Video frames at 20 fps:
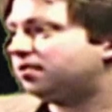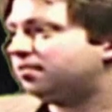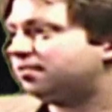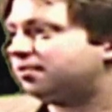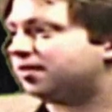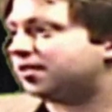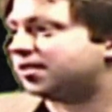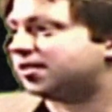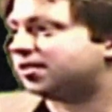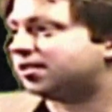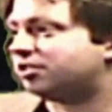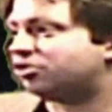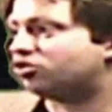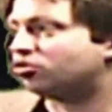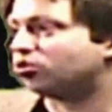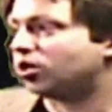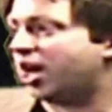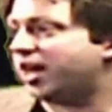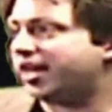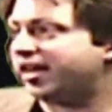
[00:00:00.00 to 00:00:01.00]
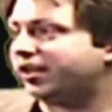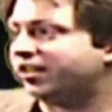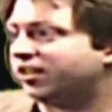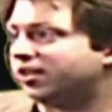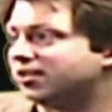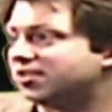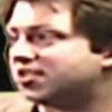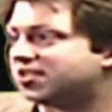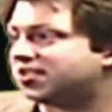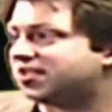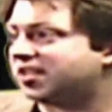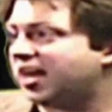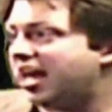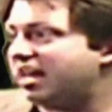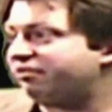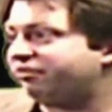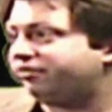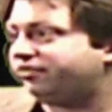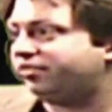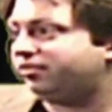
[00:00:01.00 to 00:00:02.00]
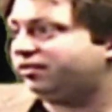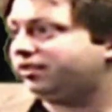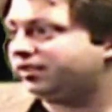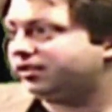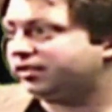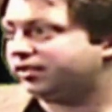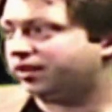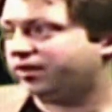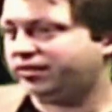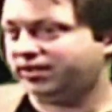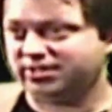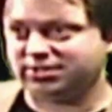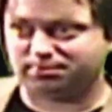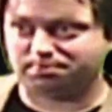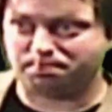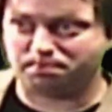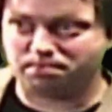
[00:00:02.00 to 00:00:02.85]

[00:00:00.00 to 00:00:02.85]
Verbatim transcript: strutting her stuff on this